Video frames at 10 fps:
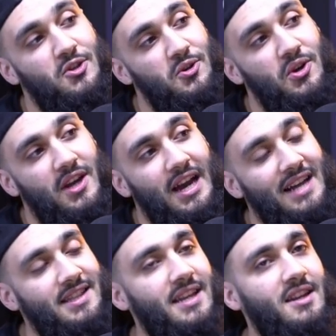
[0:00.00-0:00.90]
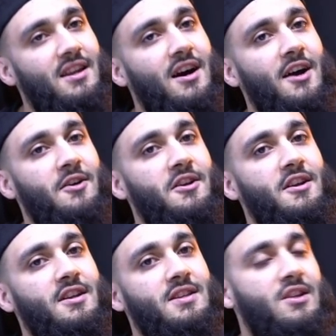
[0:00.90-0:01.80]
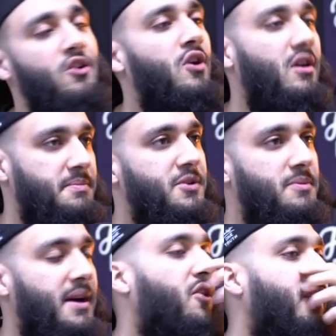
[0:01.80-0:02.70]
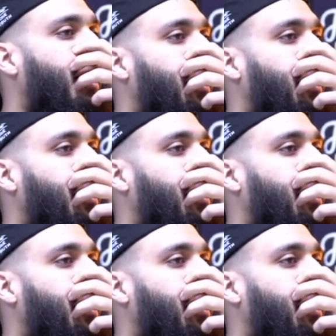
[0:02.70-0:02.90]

you? And then I said, oh no, I'll speak to you about it on